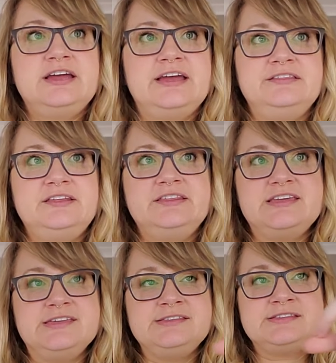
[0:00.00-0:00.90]
And then
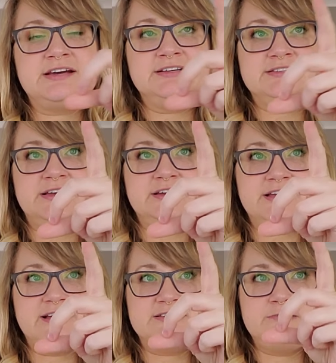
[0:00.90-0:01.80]
the inside
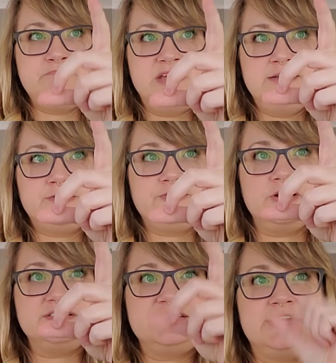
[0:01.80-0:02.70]
setting has a mean
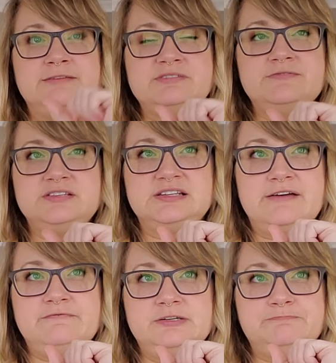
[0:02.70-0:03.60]
across times of
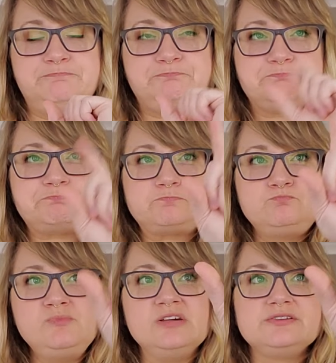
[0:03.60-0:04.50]
7.
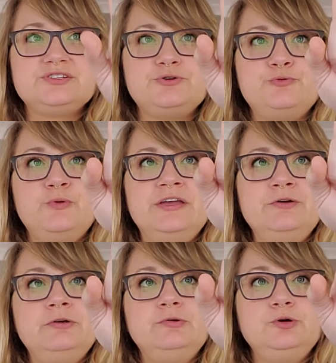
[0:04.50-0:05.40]
So
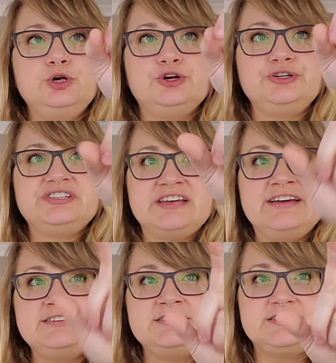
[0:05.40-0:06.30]
we could
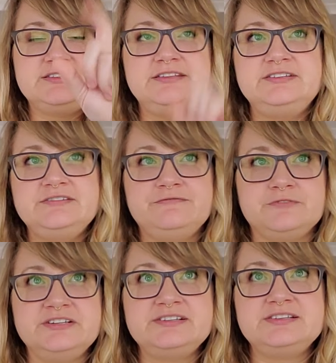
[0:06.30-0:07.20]
test the
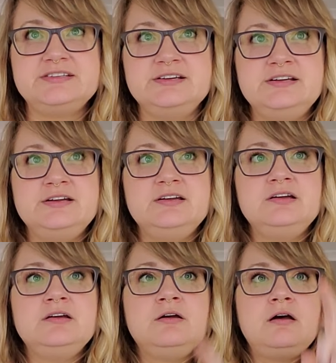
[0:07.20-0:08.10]
difference
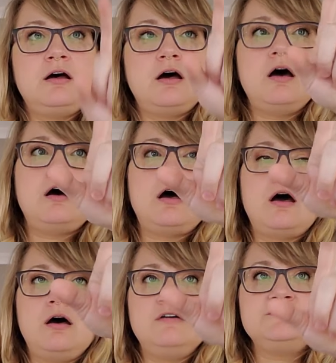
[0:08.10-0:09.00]

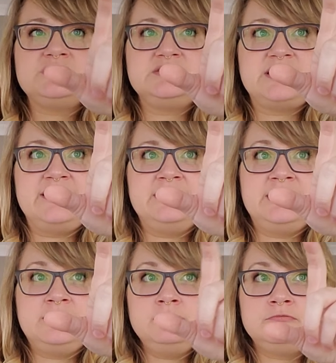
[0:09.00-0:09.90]
of
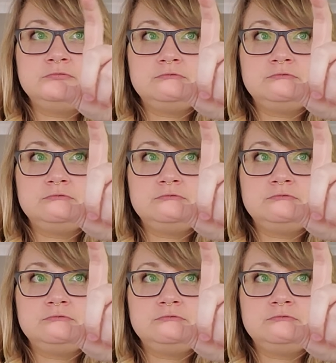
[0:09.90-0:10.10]
setting